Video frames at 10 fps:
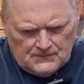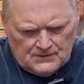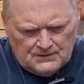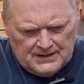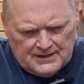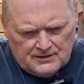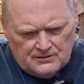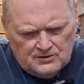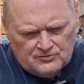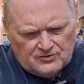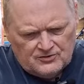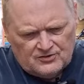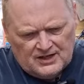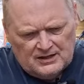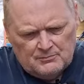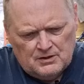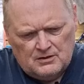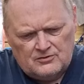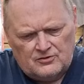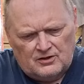and then using the same
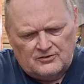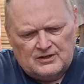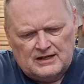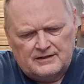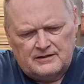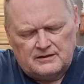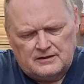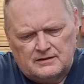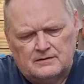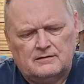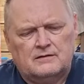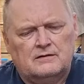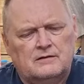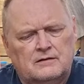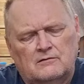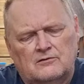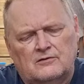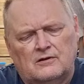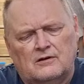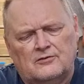size Allen key,
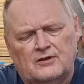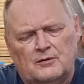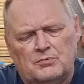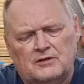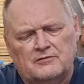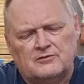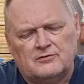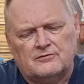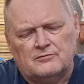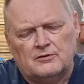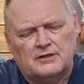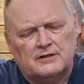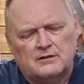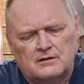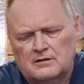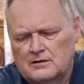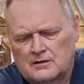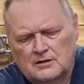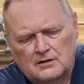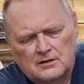so like I say, I believe it's a 3.
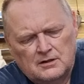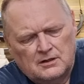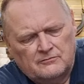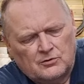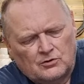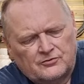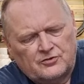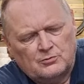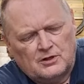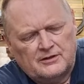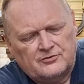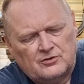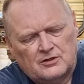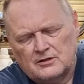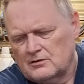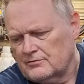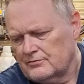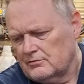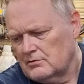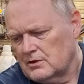You've got 2 either side at the
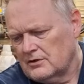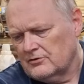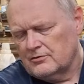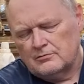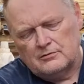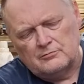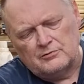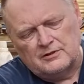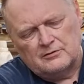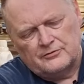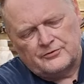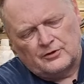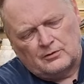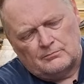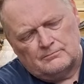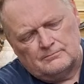front and 2 at the rear on top.